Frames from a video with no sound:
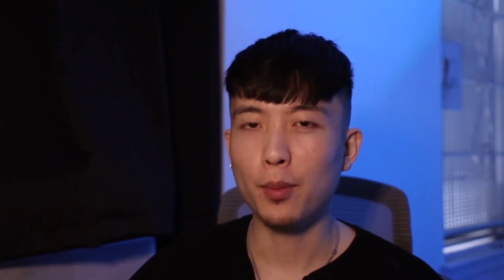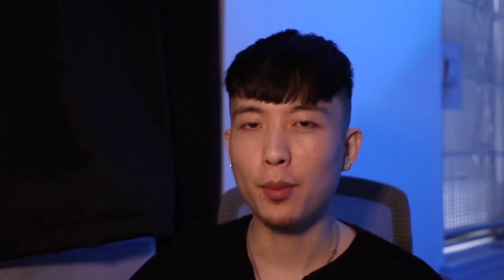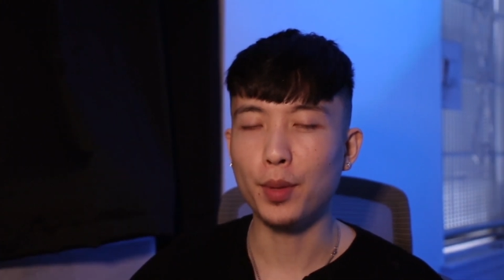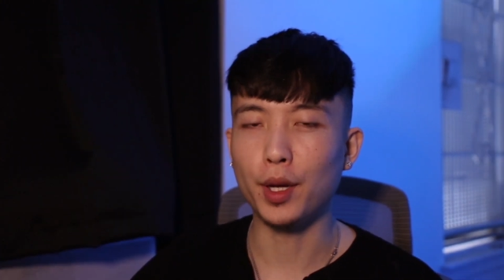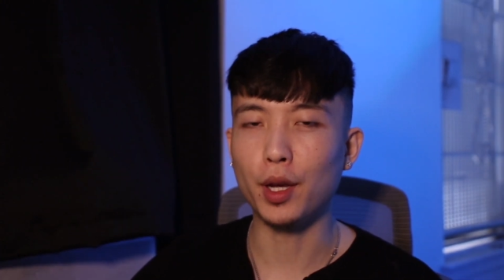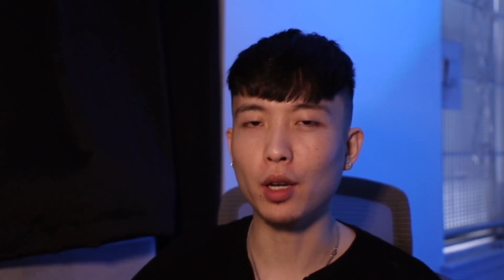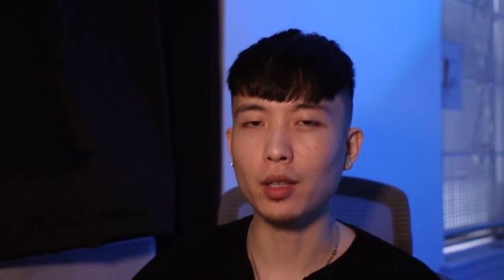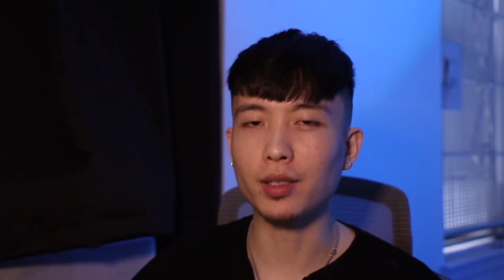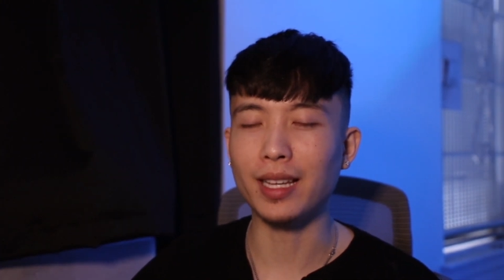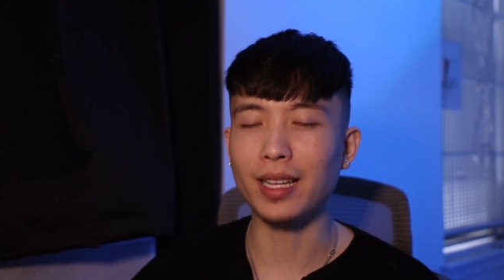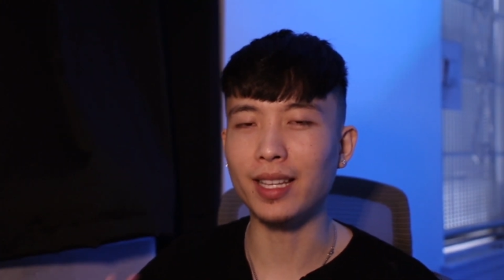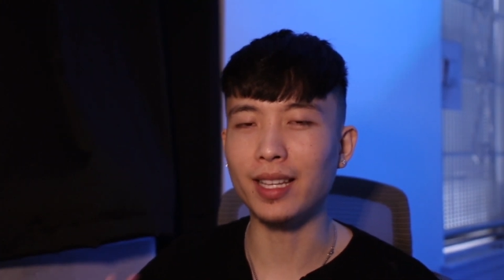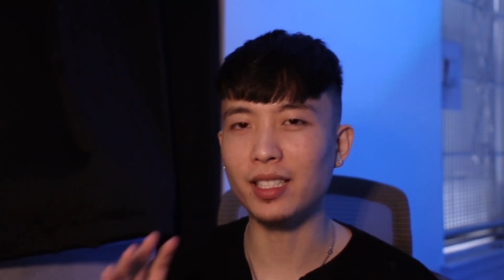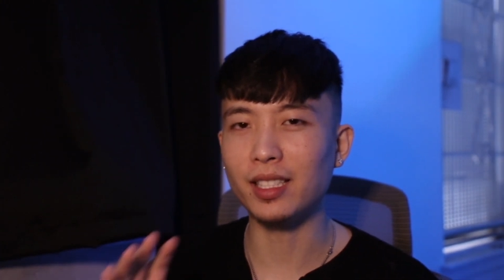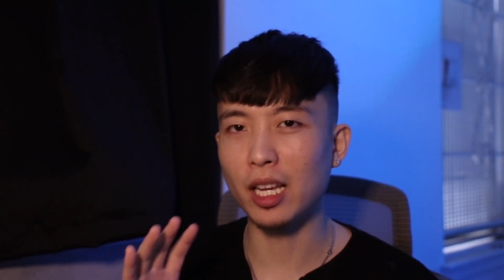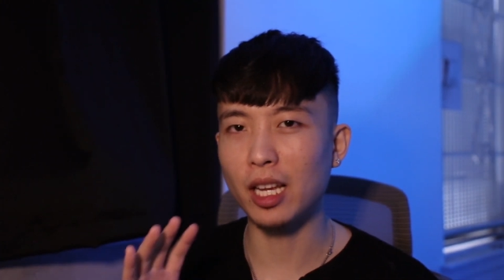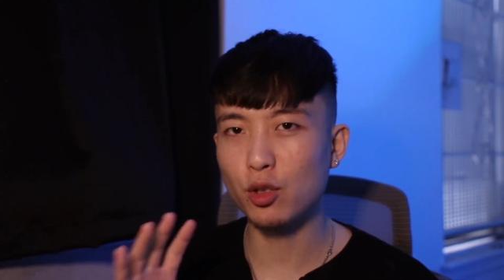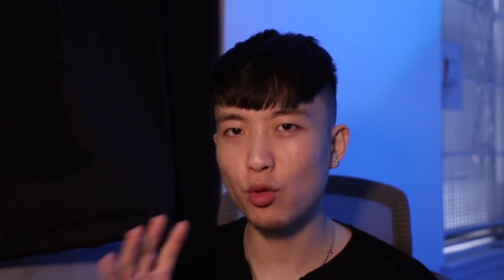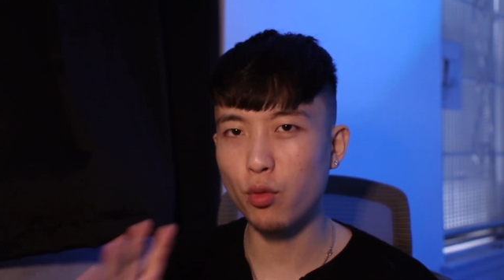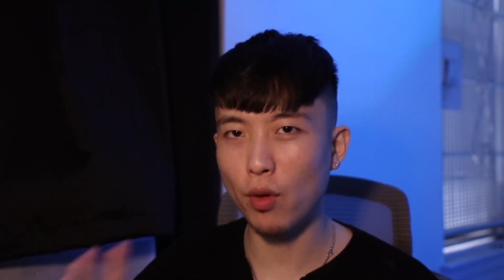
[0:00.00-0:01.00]
because this
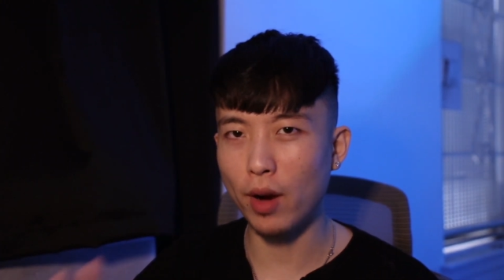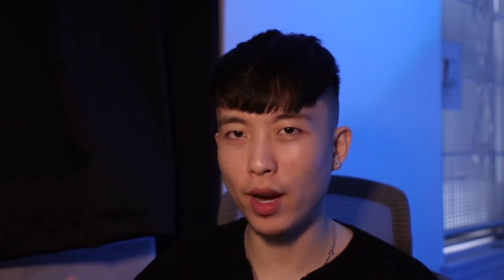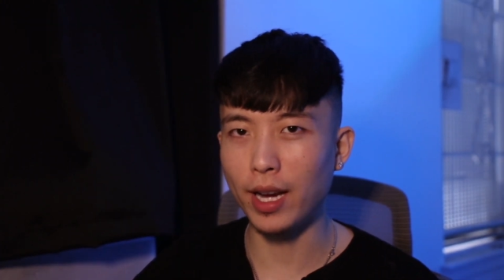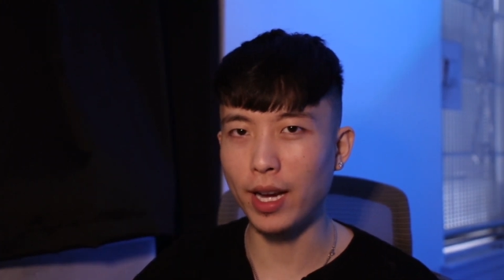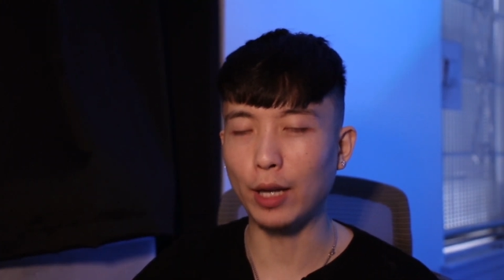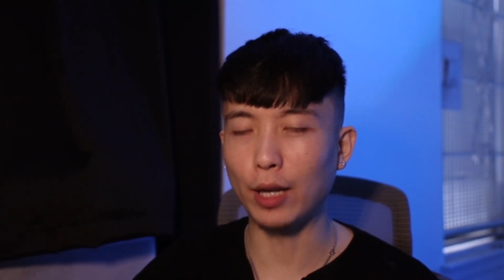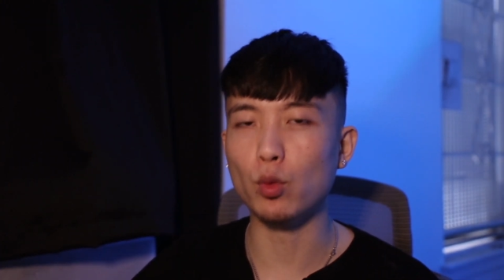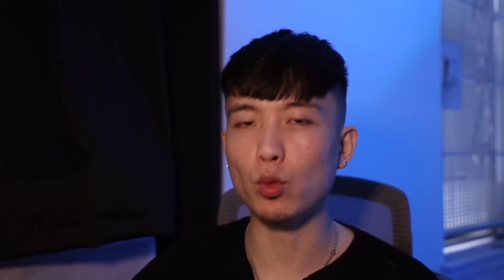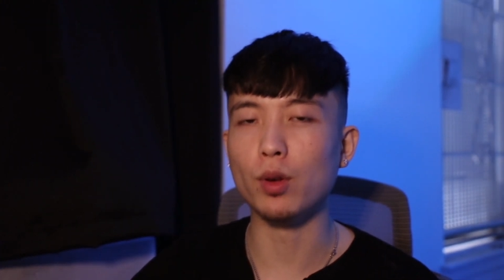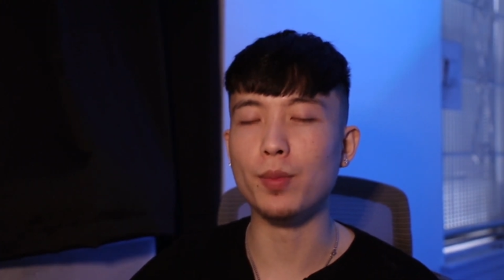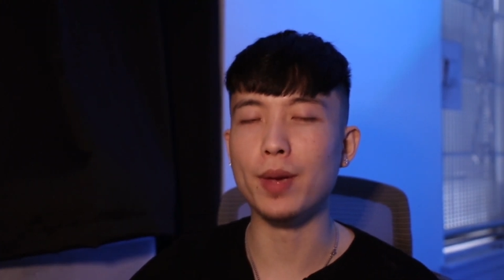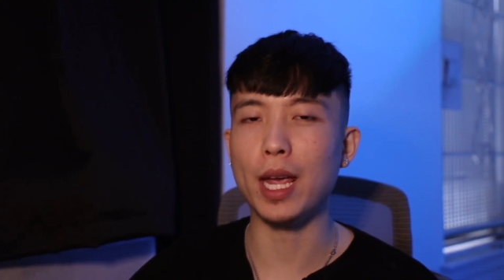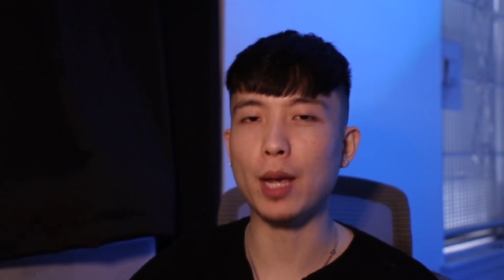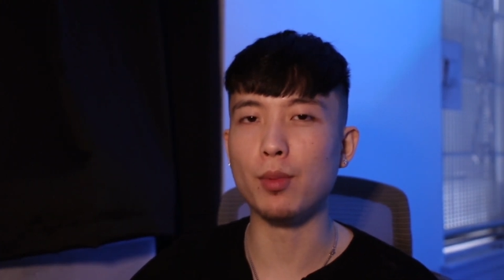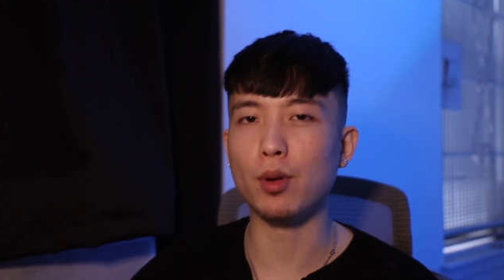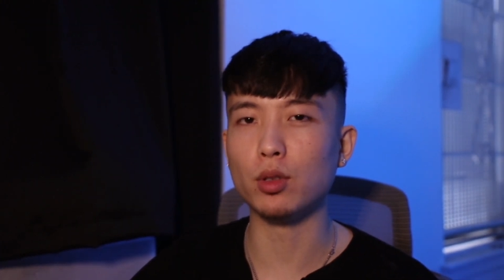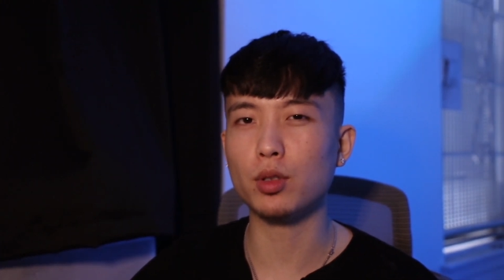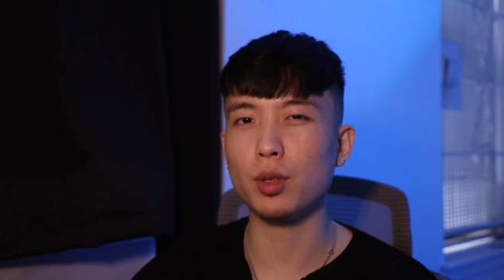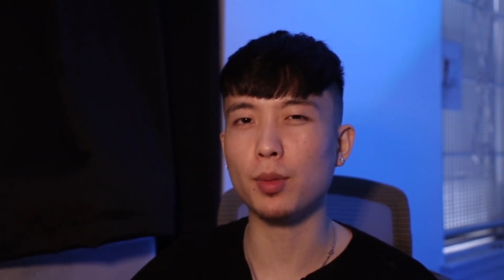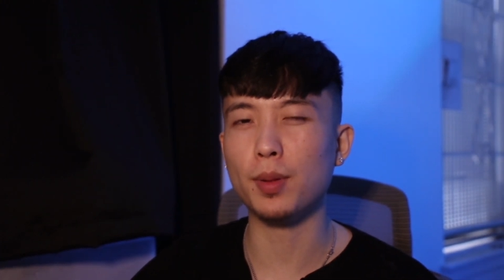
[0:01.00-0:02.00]
training will be
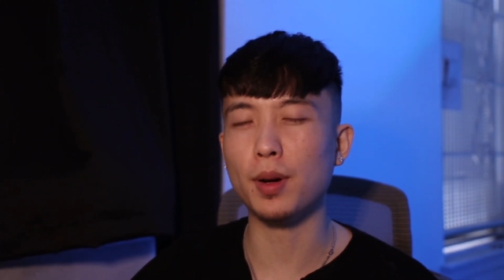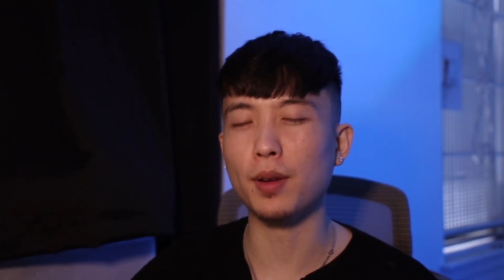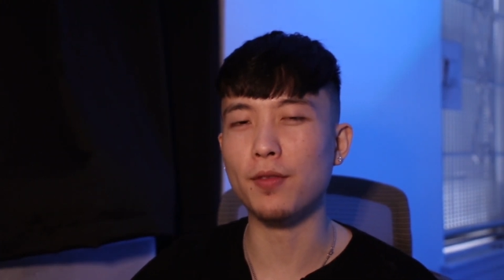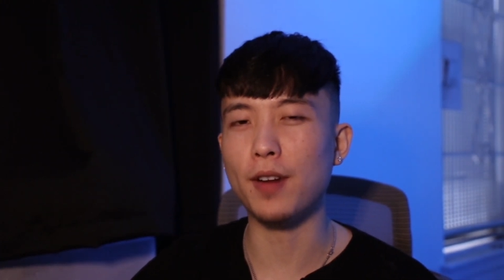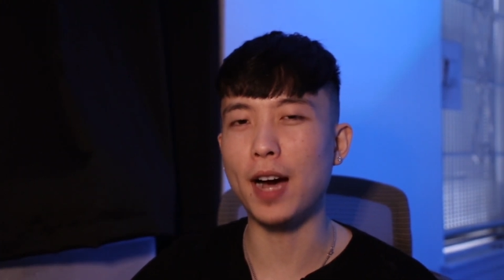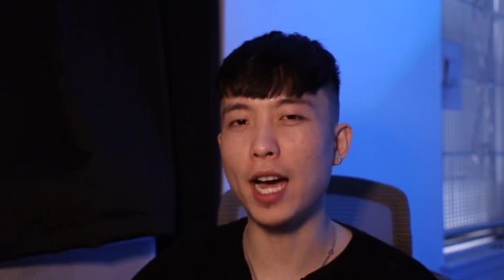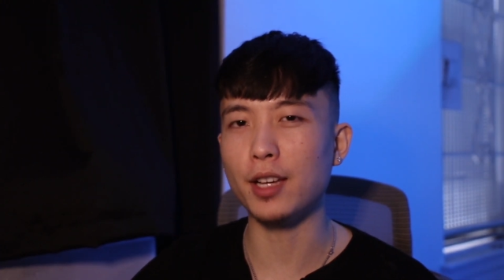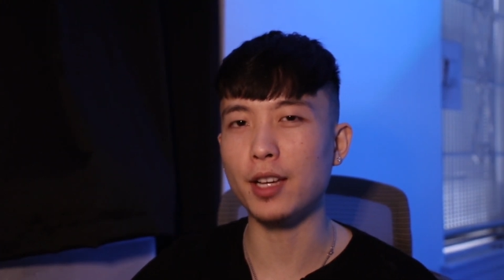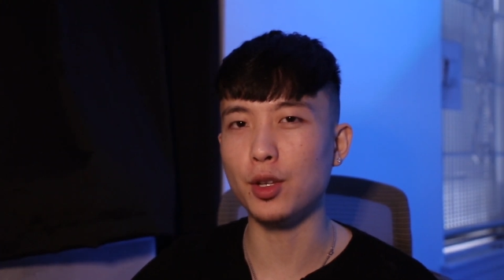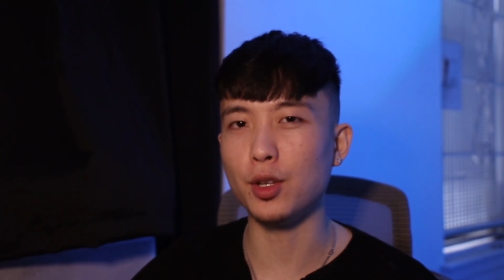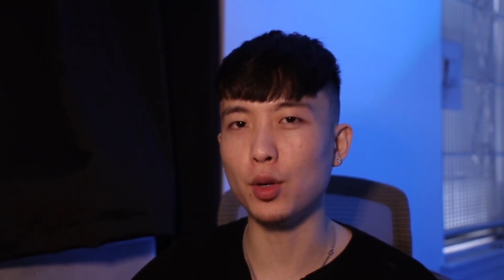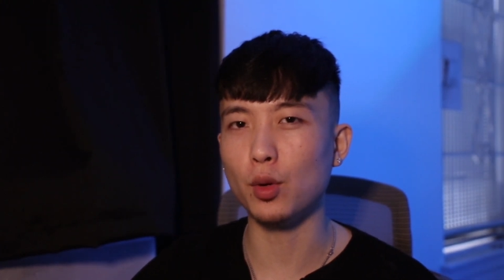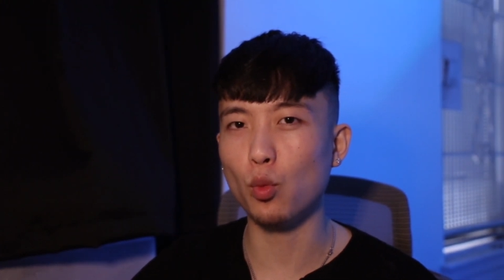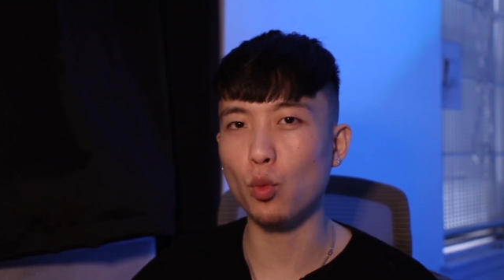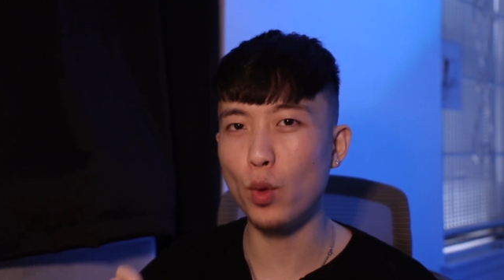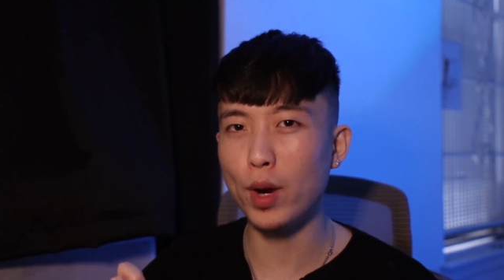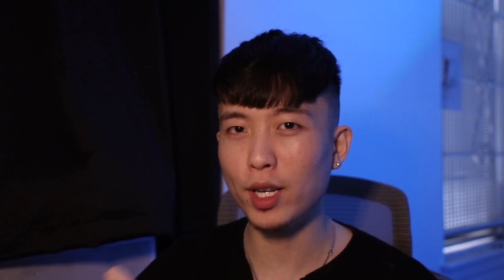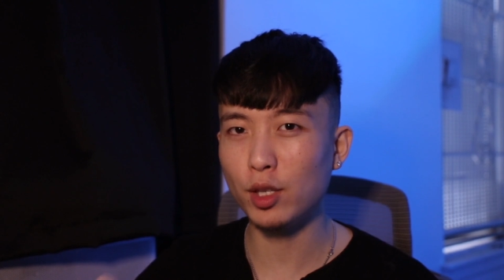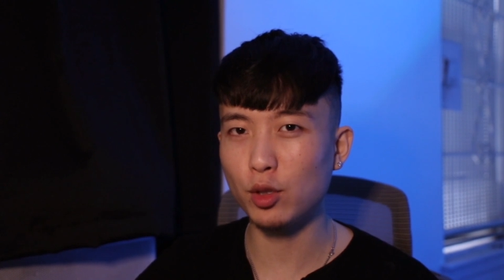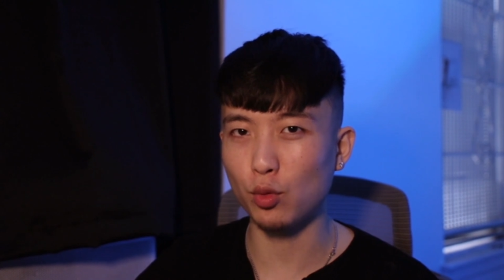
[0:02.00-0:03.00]
able to provide you
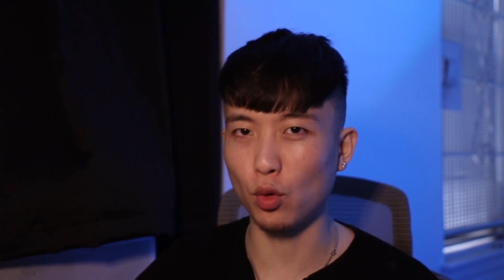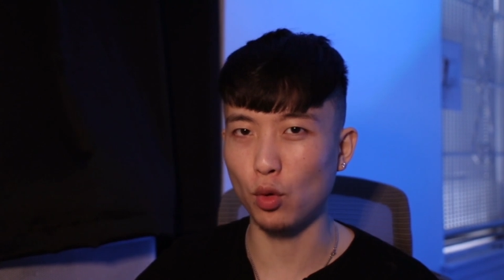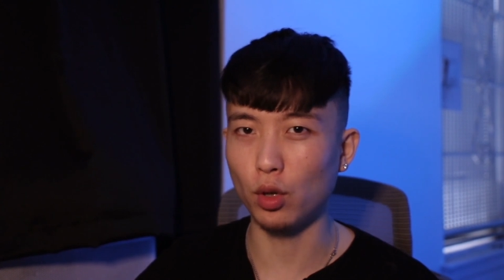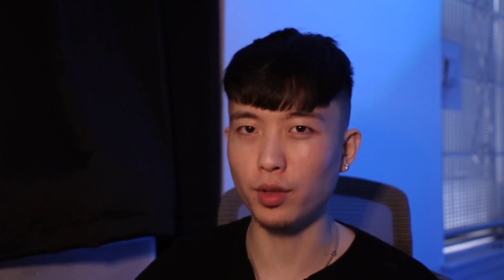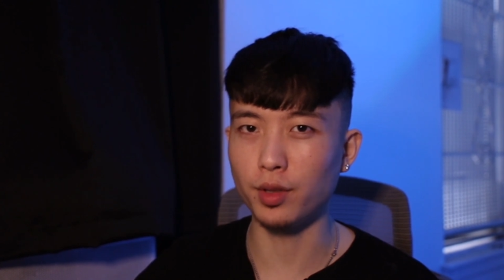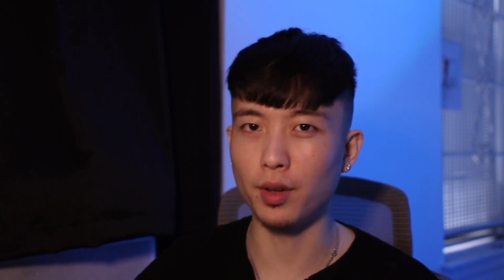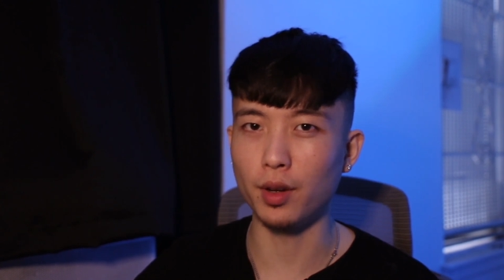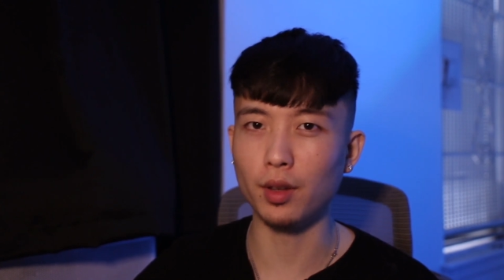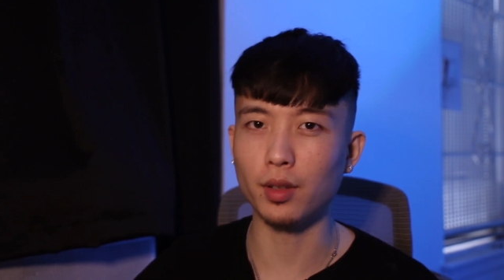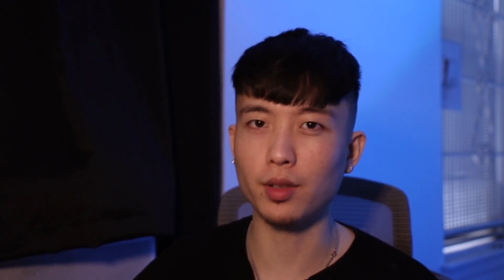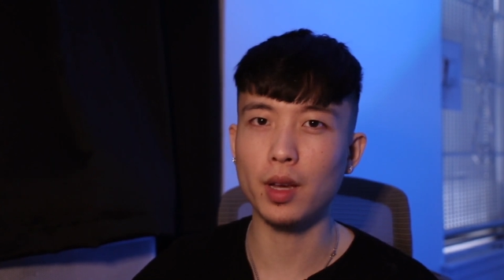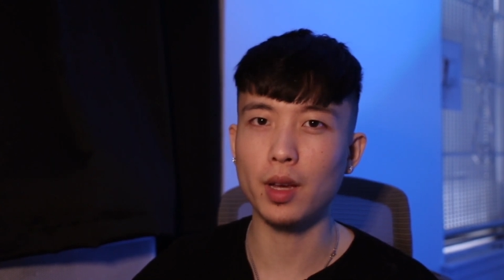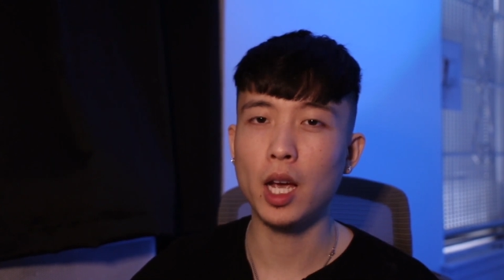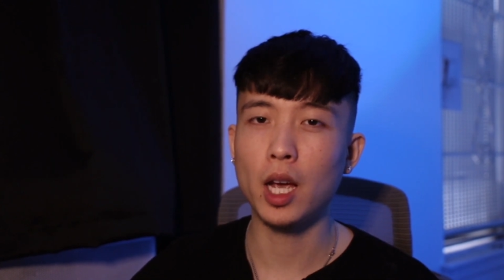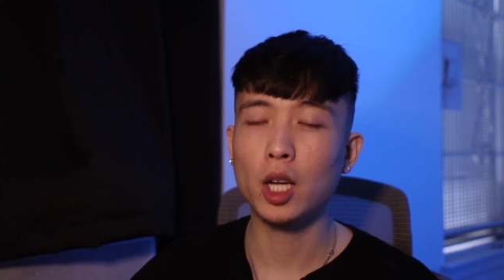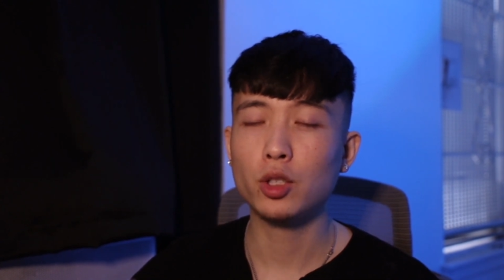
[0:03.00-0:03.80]
resources